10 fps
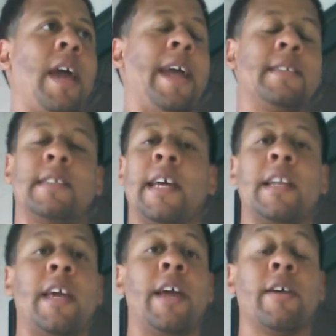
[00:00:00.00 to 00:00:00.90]
8 to
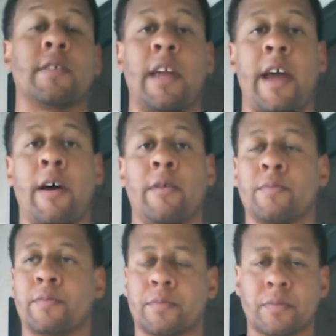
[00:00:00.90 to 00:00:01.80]
10 years now,
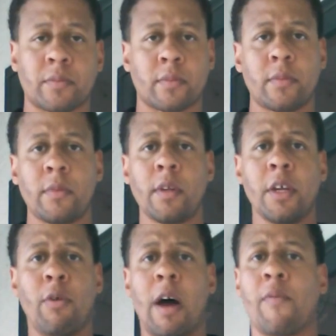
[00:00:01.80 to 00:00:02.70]

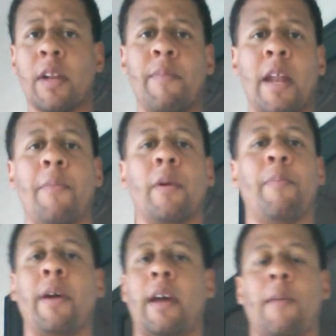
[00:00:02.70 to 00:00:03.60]
I've really been able to
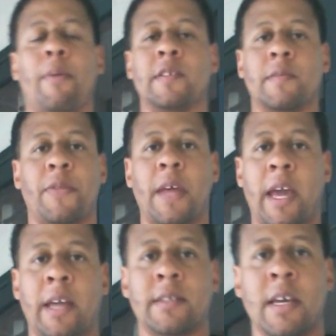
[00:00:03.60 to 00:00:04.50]
pick up on some
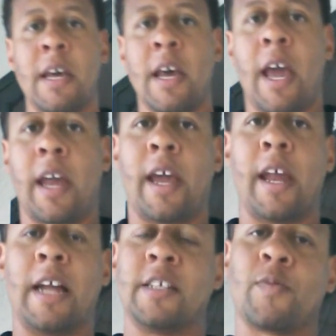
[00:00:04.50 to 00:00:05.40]
things,
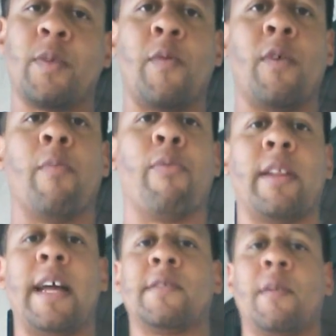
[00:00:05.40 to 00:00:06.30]
and I just really want to
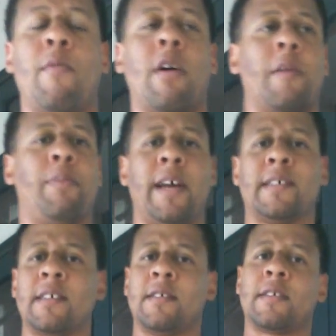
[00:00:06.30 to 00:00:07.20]
bring that to the
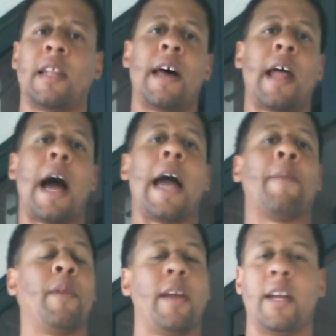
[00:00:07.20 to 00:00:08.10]
marketplace because there's a lot of
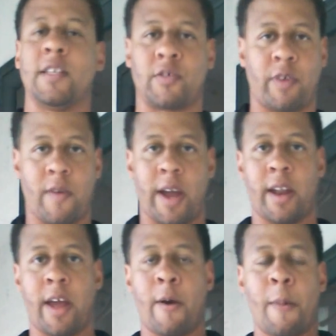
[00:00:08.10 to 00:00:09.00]
hype in the industry right
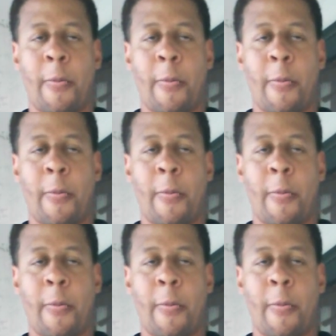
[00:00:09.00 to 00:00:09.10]
now.